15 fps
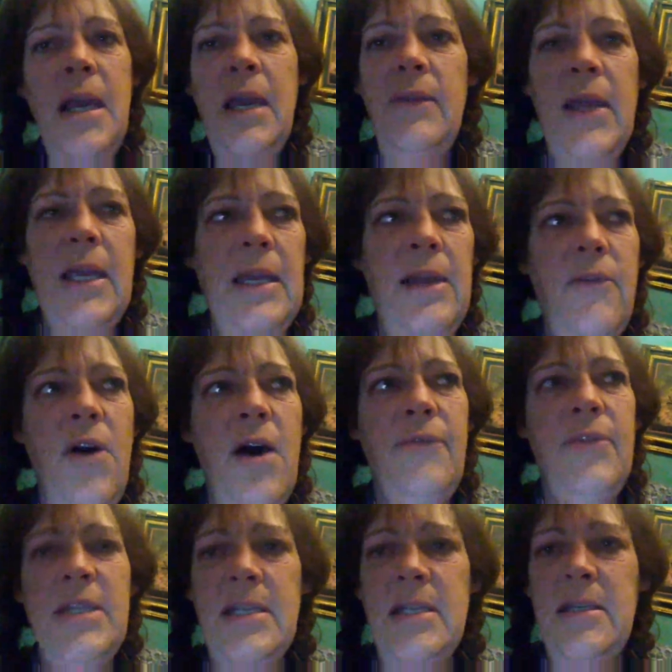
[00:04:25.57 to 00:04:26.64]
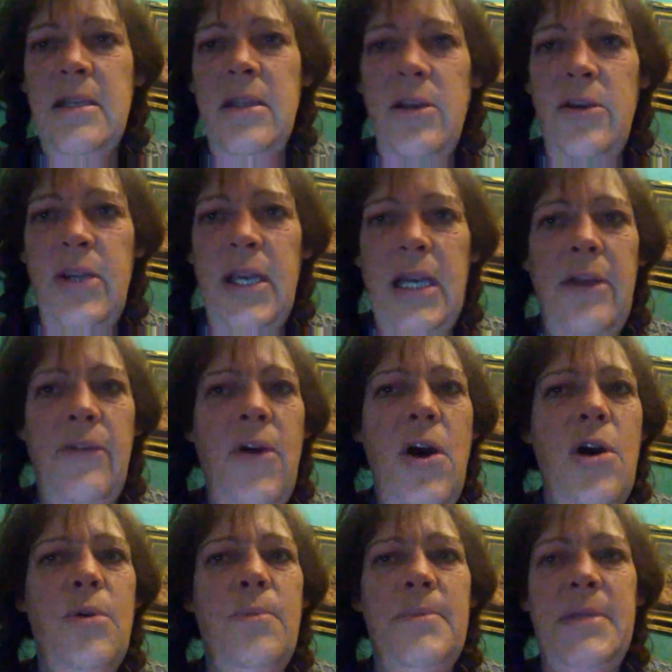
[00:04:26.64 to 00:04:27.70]
And they can have offices in there, and they can have
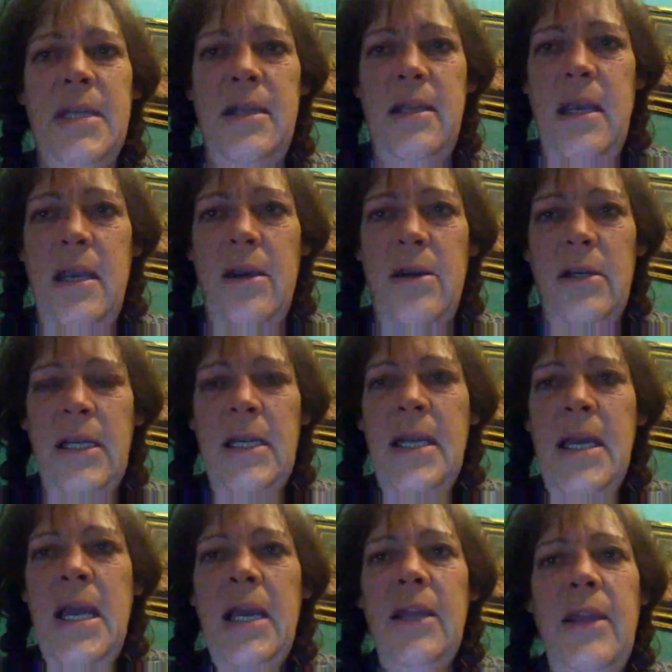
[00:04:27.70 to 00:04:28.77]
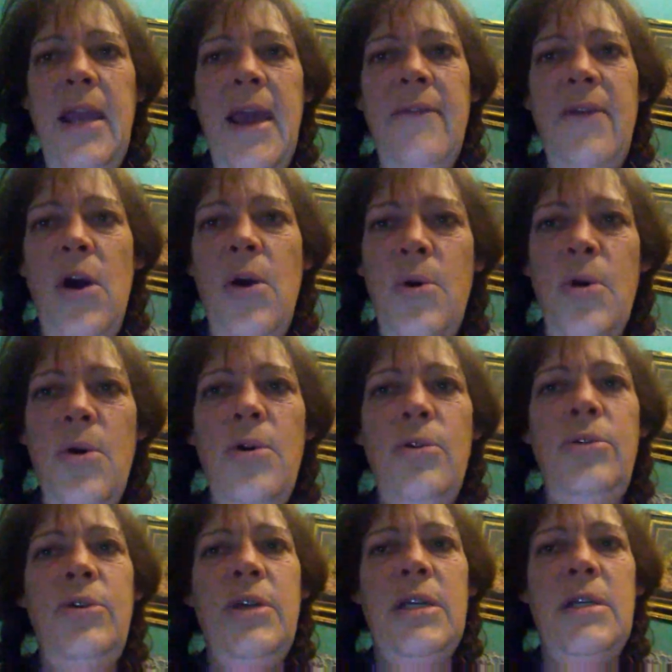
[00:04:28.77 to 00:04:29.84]
homes in there. And they have a whole
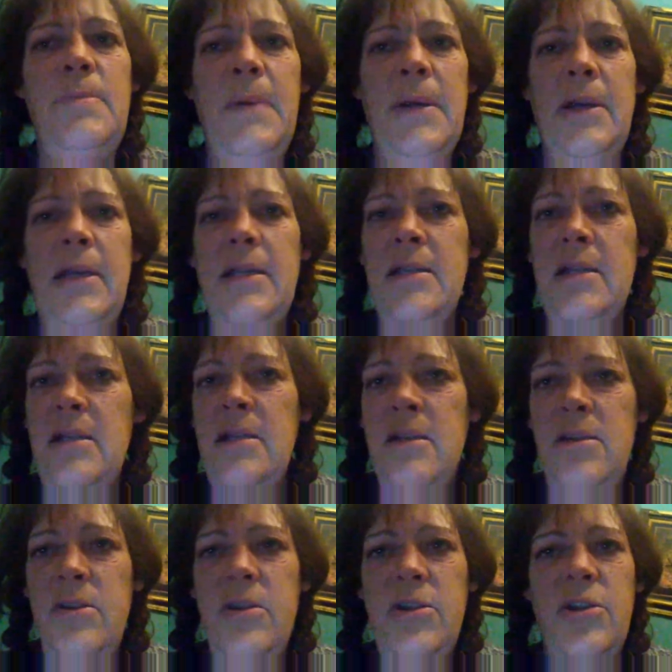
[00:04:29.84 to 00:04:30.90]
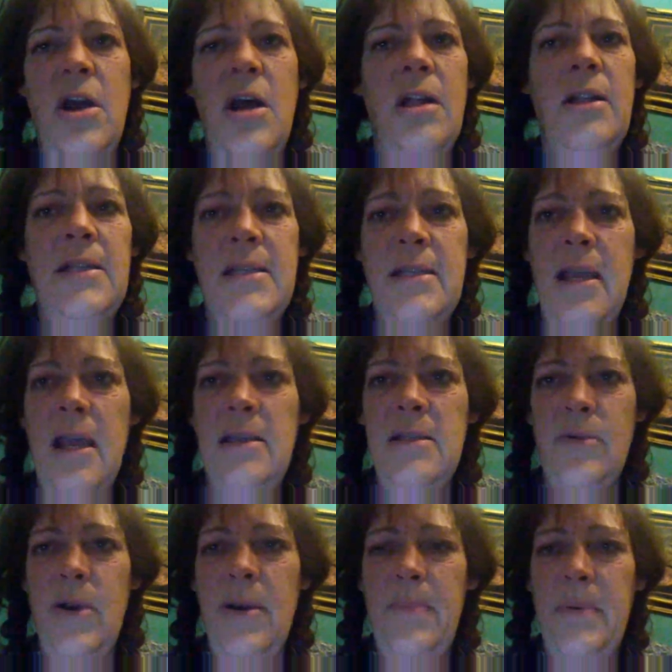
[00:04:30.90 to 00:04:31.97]
new experience because it's the tallest
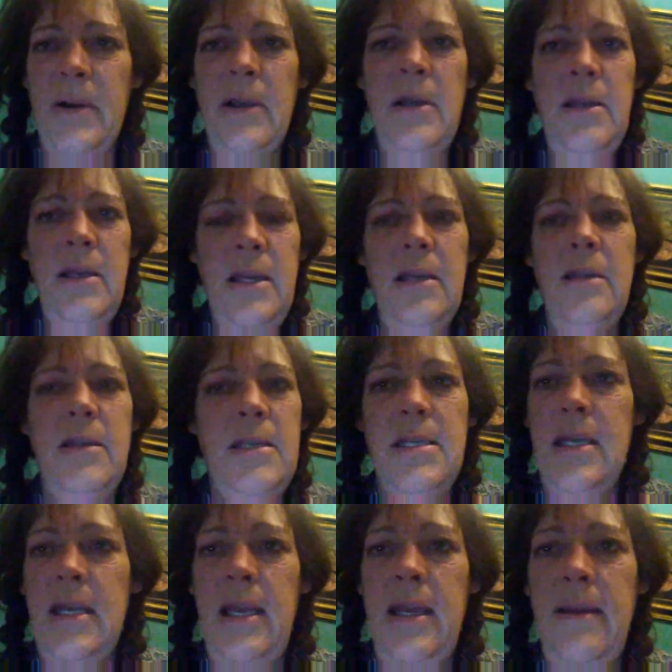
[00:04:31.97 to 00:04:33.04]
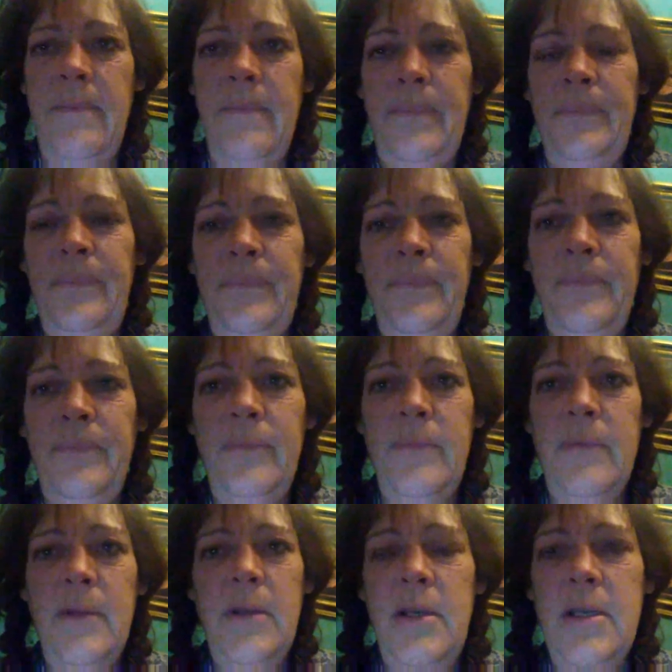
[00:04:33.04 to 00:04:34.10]
skyscraper in the city.
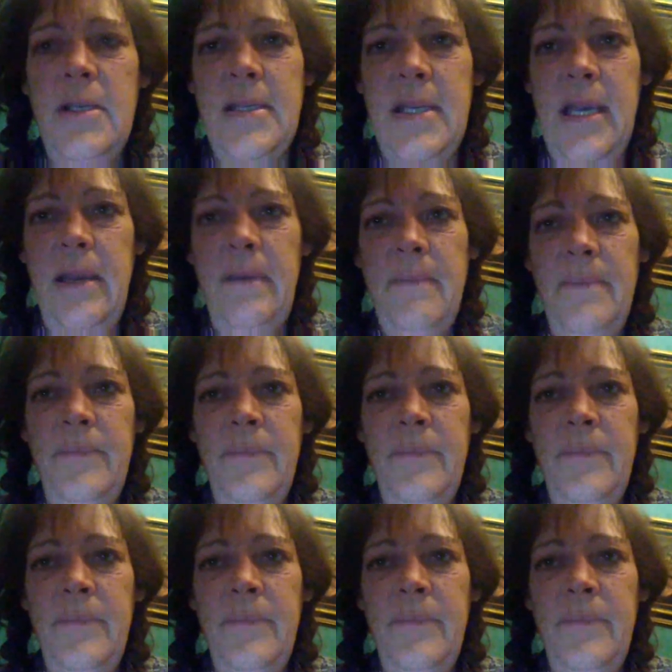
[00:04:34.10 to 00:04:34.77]
You see?